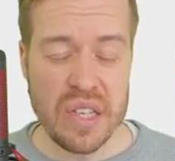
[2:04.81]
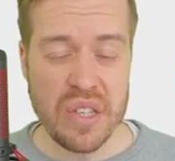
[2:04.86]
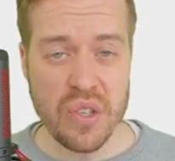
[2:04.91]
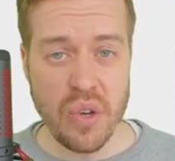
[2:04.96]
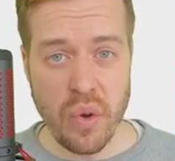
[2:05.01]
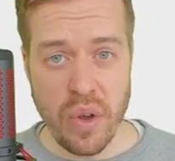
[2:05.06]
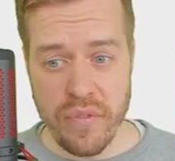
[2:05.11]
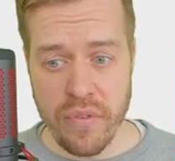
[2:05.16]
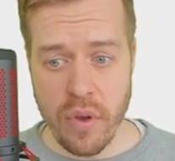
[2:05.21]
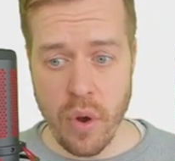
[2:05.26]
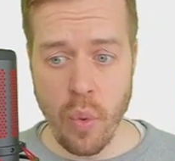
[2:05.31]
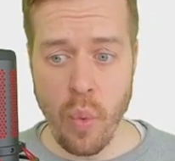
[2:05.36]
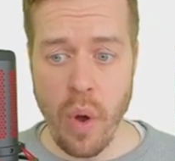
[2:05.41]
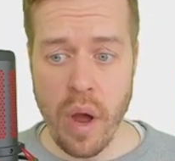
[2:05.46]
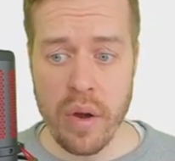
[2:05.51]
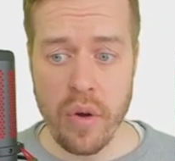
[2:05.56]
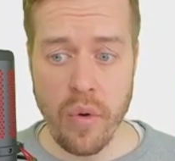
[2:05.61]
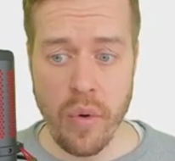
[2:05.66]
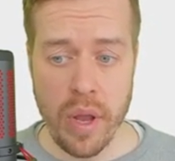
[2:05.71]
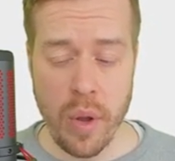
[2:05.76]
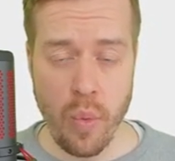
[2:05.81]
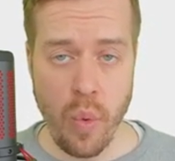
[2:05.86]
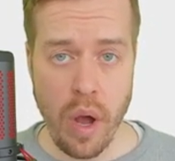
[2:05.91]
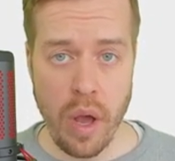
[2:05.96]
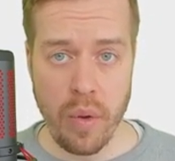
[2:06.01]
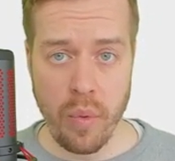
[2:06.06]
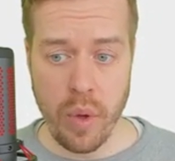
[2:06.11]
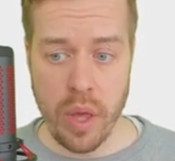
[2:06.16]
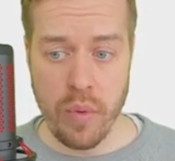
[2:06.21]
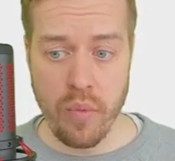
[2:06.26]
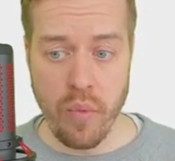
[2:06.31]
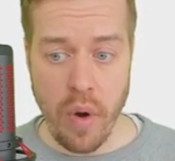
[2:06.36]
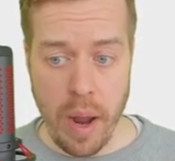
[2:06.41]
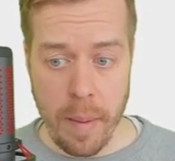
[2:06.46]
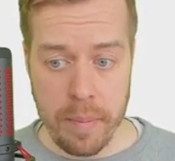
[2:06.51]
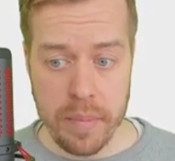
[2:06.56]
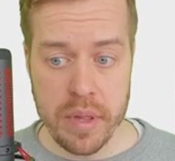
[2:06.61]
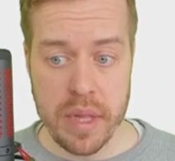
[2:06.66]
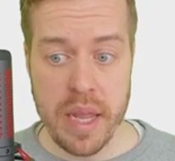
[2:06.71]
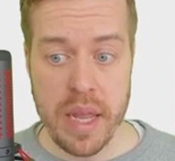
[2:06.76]
So if you're wondering why we
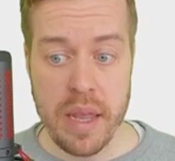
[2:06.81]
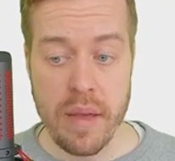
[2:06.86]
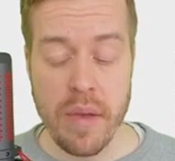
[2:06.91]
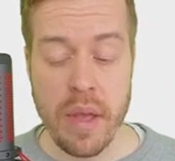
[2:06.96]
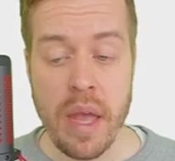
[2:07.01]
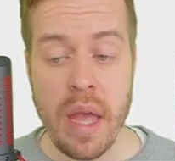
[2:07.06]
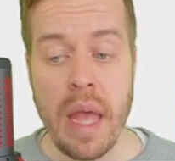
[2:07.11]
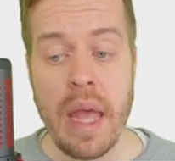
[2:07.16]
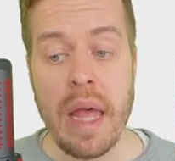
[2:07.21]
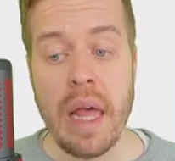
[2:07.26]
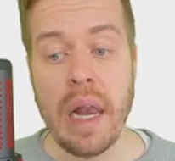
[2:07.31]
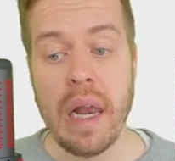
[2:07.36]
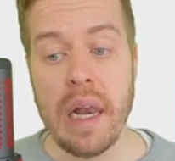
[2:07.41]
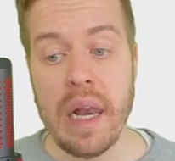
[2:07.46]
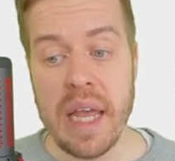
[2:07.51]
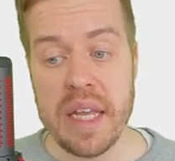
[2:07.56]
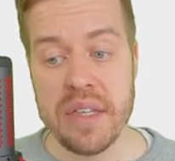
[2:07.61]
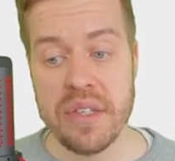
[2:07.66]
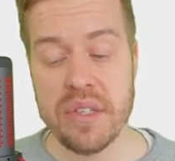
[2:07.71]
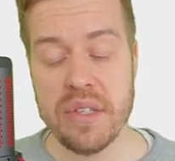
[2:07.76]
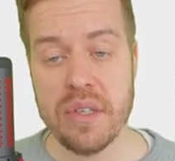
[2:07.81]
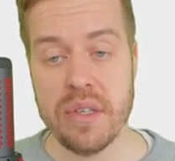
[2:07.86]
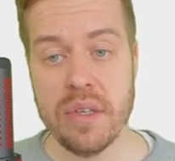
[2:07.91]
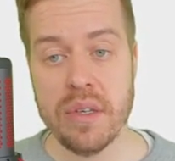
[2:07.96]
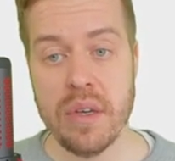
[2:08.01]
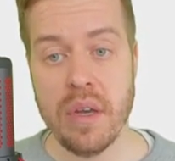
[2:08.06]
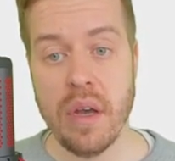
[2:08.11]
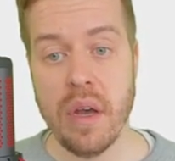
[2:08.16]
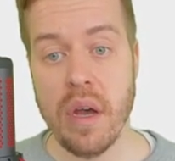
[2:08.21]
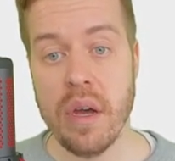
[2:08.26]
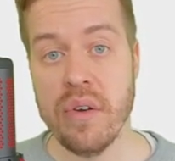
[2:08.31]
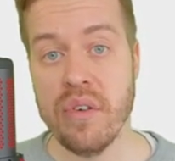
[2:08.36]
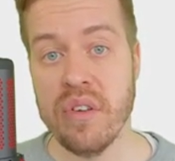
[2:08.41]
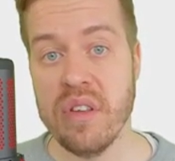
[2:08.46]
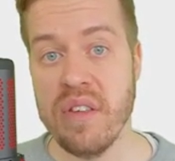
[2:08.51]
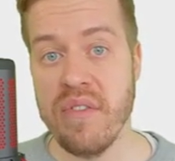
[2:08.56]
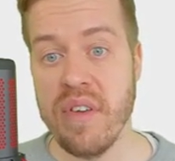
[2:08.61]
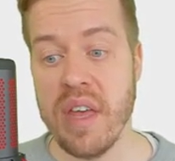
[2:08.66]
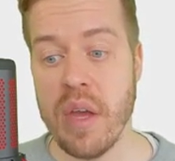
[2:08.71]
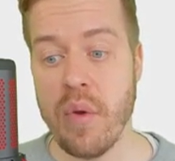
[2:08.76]
wrap the list
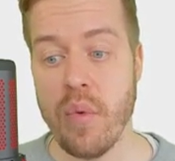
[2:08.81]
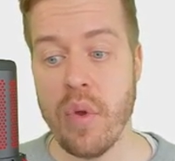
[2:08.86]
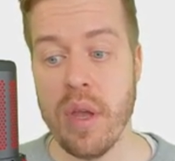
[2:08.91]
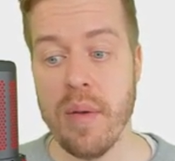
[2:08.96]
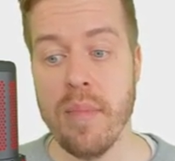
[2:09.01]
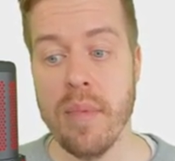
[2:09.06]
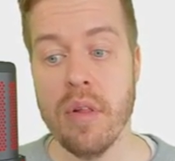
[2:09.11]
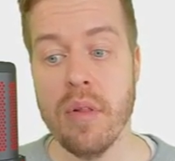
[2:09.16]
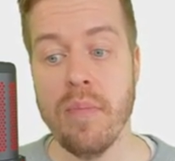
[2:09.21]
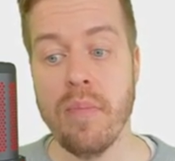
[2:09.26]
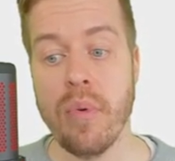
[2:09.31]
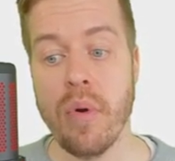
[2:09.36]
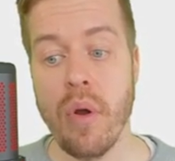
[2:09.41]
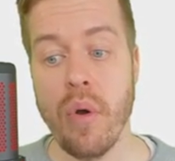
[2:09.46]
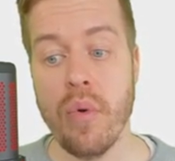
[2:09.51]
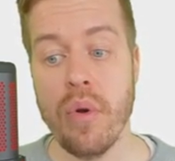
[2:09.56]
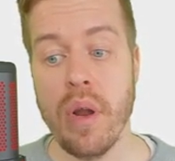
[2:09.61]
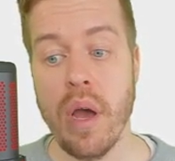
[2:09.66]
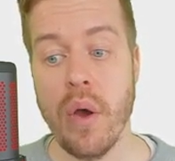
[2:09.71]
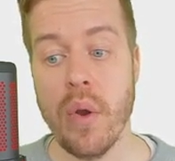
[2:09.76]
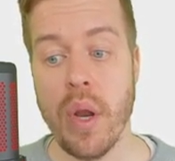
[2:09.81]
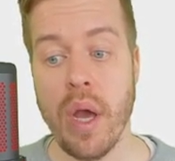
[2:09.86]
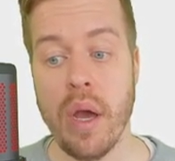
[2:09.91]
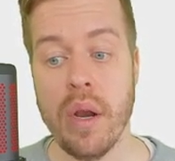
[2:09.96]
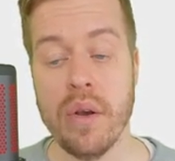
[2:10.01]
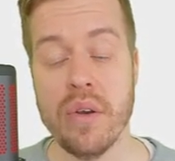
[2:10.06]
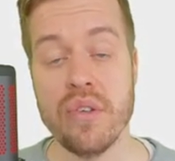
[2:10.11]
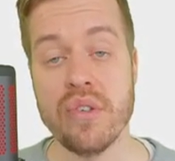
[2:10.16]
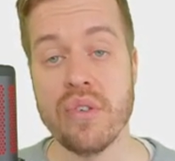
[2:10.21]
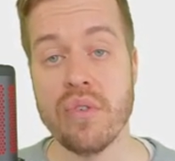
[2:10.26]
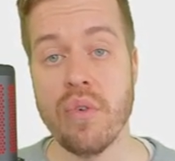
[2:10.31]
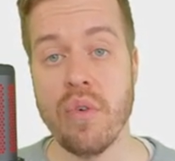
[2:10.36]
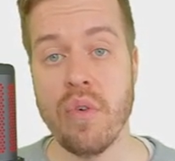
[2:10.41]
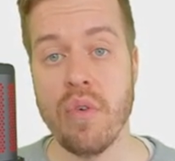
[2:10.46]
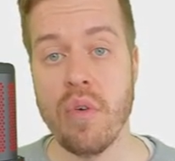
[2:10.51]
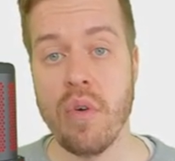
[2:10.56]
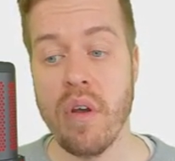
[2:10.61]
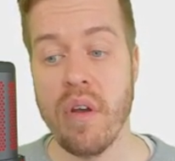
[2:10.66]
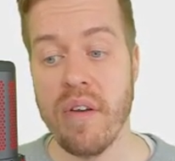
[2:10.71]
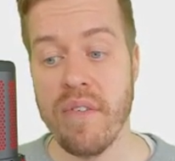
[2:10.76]
under the variable pronoun
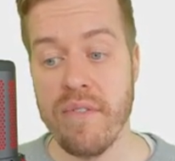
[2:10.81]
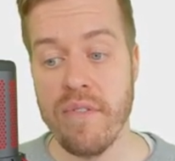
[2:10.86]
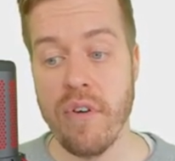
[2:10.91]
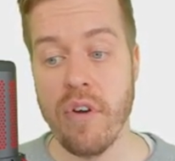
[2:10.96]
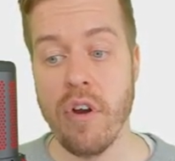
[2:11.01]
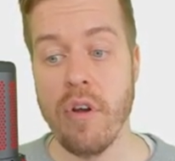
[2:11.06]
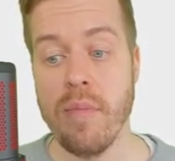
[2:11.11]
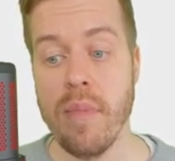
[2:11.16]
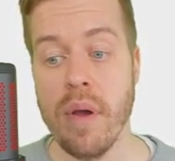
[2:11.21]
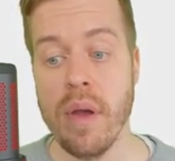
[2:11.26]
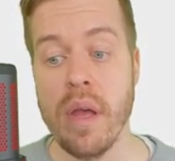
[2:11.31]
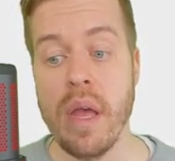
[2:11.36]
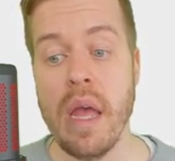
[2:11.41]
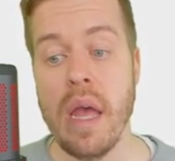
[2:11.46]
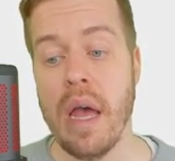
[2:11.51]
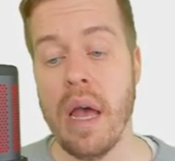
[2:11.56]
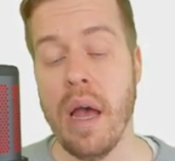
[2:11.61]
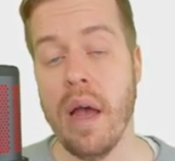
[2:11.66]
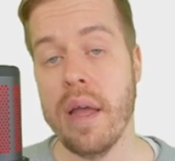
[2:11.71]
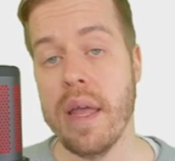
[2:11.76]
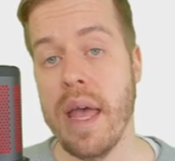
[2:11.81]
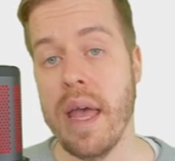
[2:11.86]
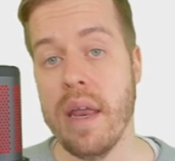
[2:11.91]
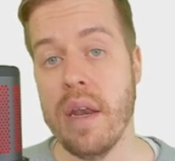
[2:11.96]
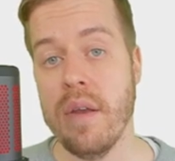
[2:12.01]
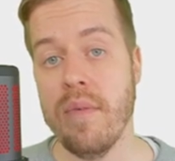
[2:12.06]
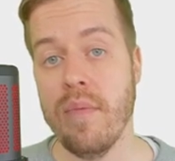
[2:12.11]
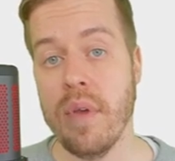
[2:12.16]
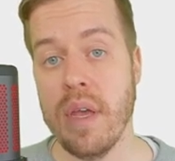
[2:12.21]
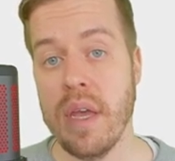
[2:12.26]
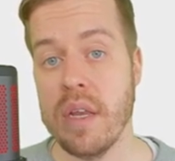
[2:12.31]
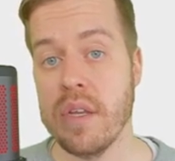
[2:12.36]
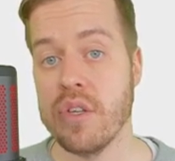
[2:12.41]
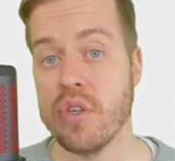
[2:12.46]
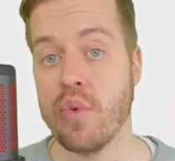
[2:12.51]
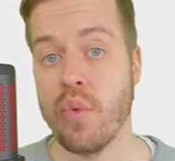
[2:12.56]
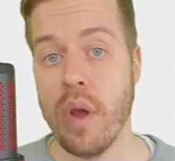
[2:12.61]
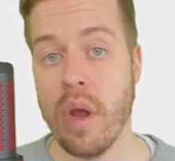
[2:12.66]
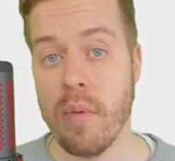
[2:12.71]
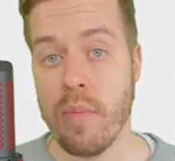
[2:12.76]
underscore verb again in
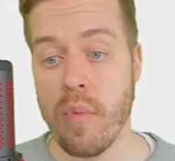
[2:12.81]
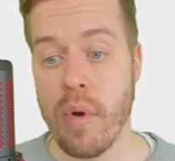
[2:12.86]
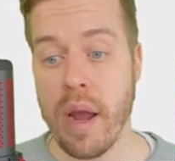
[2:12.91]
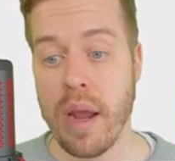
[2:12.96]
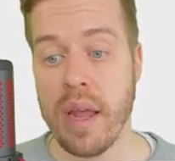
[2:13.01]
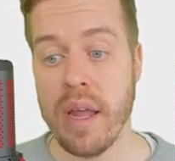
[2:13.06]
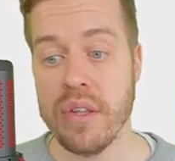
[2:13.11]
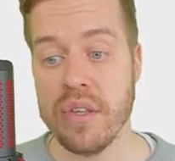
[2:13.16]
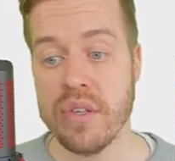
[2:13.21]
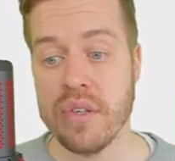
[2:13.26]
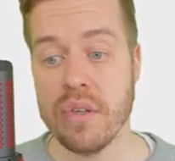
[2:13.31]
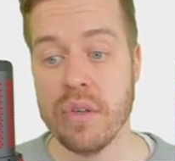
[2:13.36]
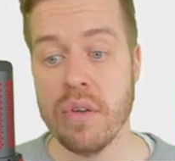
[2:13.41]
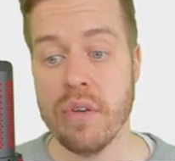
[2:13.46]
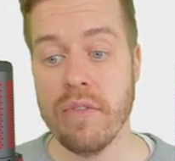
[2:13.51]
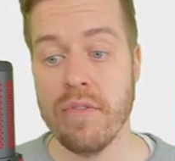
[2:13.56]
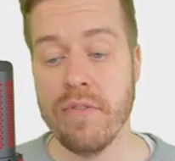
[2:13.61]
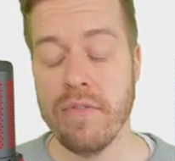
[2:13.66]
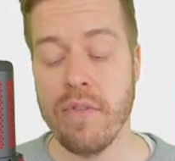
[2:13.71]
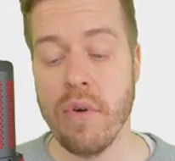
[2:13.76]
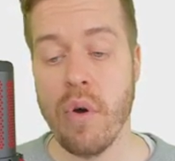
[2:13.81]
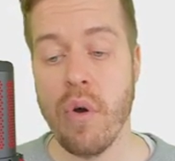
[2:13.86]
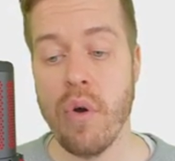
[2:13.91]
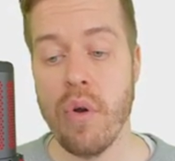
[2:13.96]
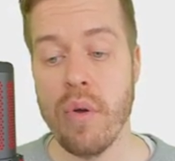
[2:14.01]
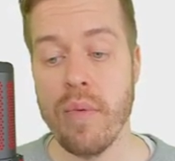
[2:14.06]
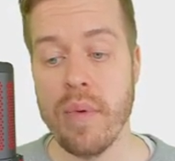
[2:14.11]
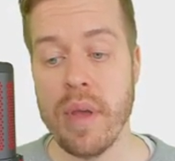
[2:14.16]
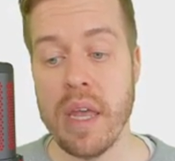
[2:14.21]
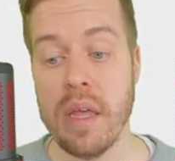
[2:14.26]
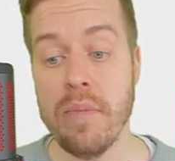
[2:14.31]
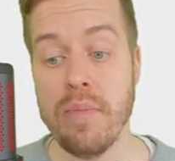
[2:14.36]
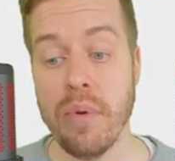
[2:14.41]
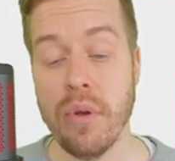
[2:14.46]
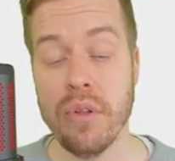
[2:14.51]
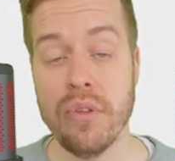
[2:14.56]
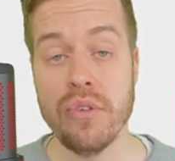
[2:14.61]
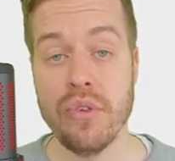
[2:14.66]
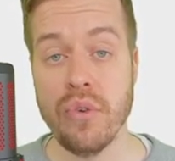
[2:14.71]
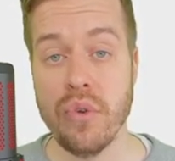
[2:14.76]
square brackets for
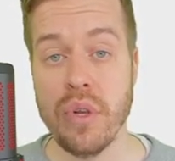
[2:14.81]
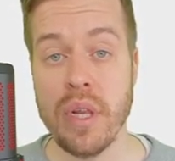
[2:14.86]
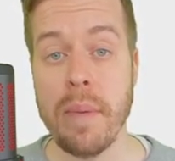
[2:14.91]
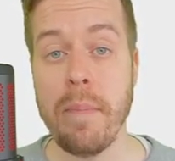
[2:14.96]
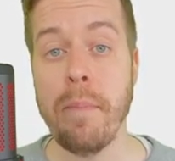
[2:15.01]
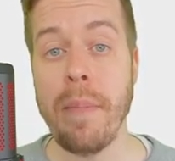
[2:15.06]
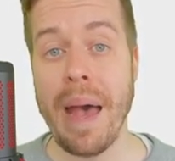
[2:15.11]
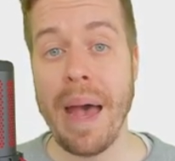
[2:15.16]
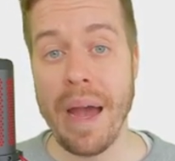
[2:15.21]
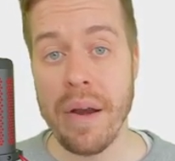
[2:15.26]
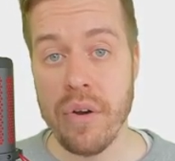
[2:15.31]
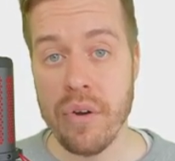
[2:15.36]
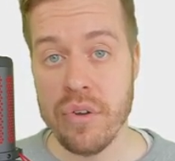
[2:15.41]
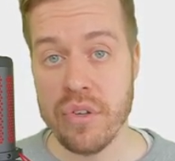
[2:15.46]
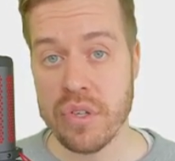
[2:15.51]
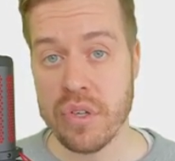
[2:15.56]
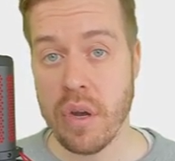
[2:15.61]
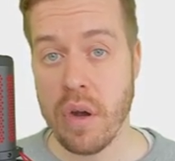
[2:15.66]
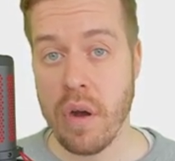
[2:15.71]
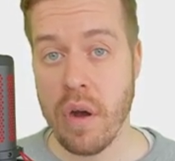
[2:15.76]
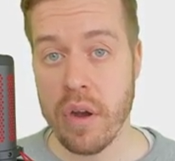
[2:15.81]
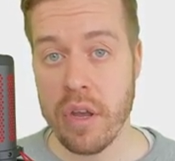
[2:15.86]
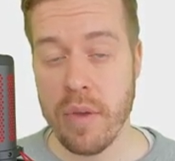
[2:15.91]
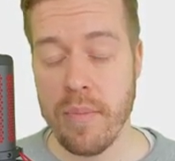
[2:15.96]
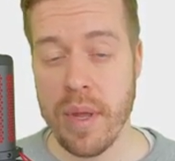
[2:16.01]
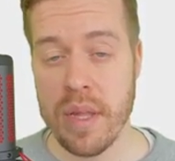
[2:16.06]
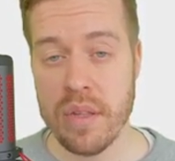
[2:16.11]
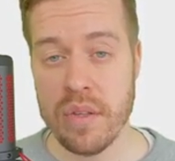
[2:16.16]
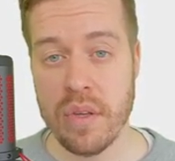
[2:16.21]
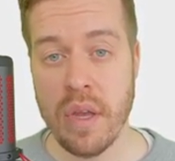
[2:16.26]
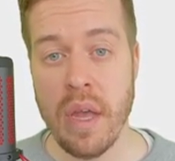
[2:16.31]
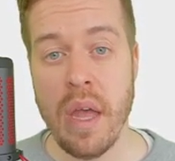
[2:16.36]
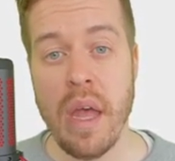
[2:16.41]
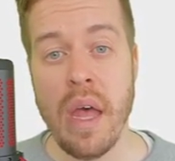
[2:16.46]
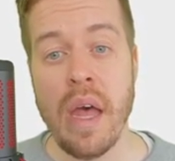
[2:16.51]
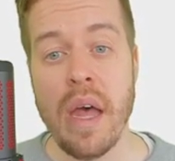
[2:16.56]
input to the patterns argument,